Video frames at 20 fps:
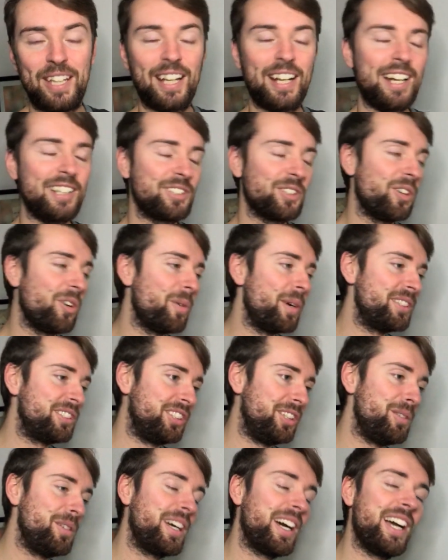And as always,
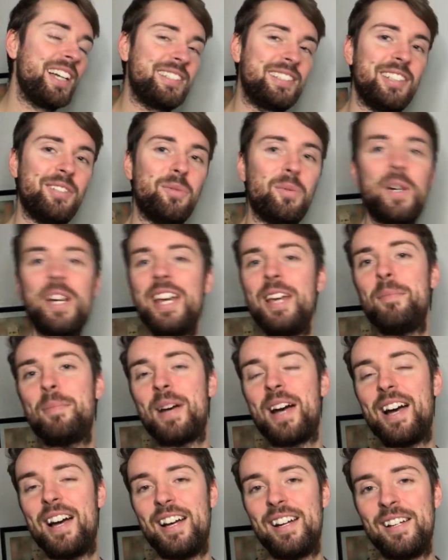you guys did way
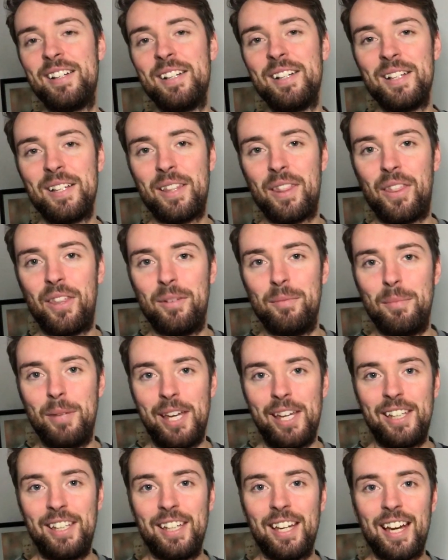better than
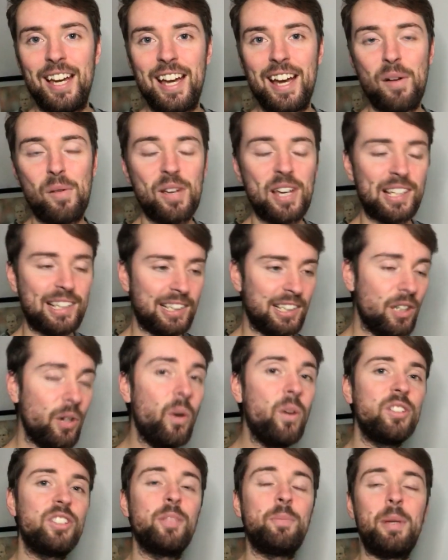me. We had
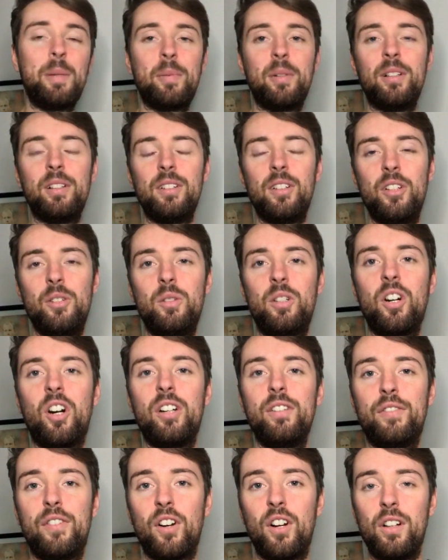loads of people who got
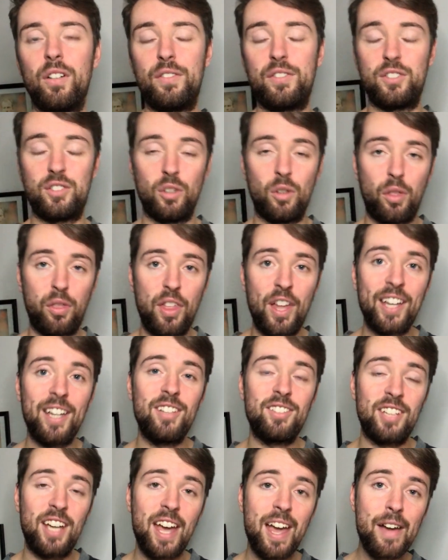involved. So thank
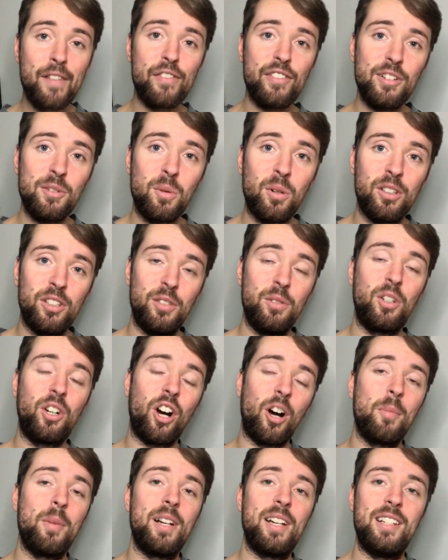you to everyone who
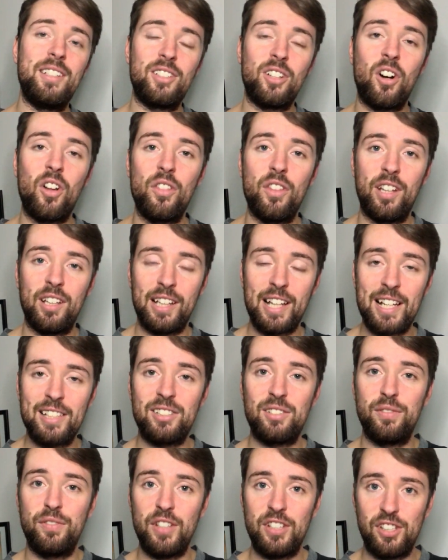commented on the
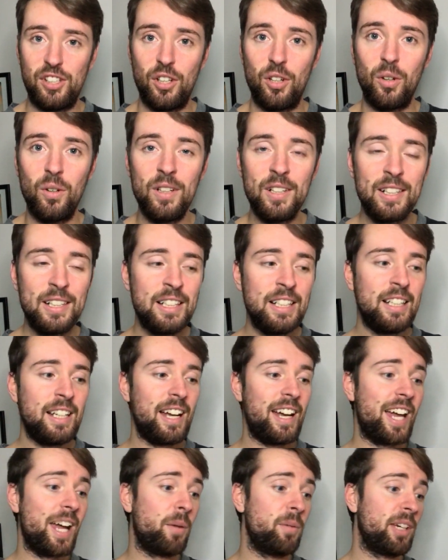last video.
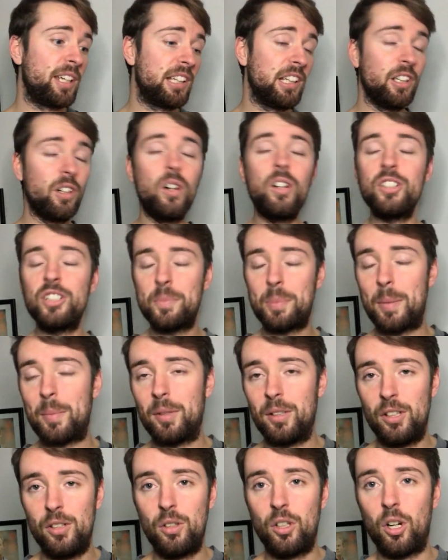We had loads of
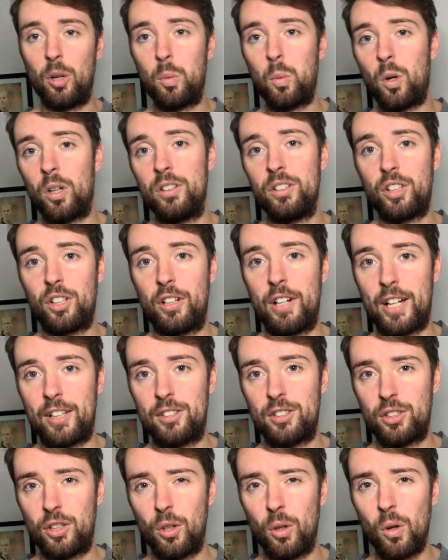people who got one correct
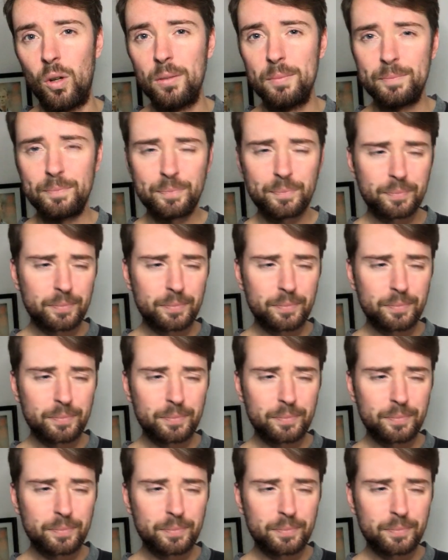score.